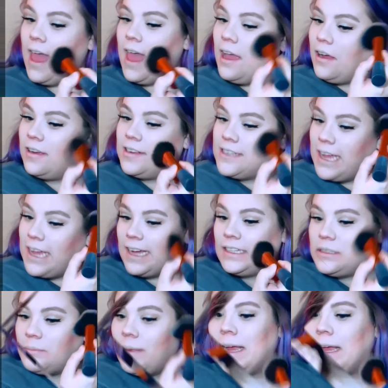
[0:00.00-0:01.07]
My hair
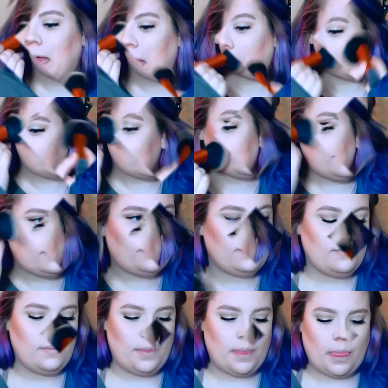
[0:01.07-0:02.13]
attacked my
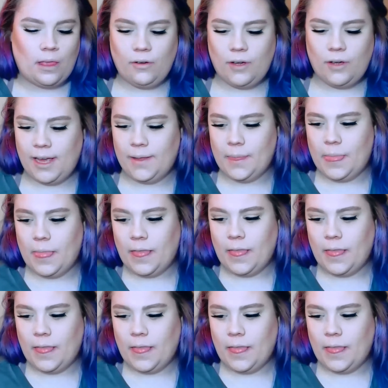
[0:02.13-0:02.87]
eyes. Okay.